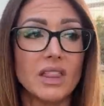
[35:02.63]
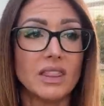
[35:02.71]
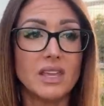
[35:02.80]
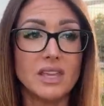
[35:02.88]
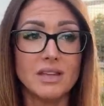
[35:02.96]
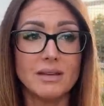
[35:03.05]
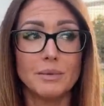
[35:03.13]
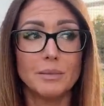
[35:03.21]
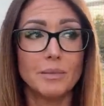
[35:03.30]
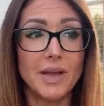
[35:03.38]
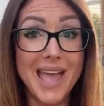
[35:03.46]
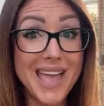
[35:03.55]
the
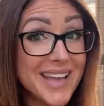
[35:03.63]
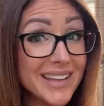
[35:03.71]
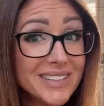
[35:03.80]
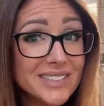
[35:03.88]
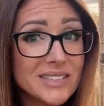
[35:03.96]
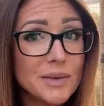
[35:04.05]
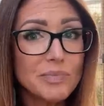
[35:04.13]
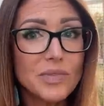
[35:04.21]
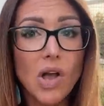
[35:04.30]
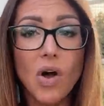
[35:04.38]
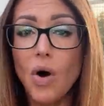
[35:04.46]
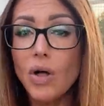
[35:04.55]
eggs,
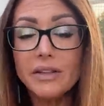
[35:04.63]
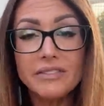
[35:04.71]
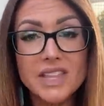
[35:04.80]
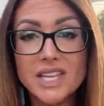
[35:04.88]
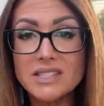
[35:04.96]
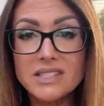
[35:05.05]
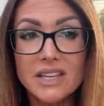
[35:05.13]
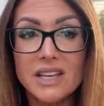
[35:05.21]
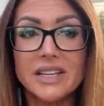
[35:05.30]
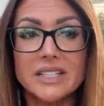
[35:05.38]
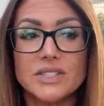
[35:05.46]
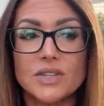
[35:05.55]
all of these
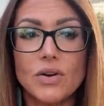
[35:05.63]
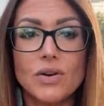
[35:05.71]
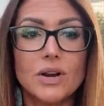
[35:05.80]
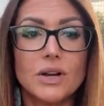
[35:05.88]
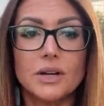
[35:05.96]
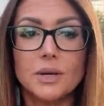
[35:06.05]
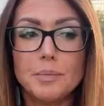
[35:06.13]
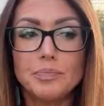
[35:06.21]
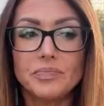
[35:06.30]
things are,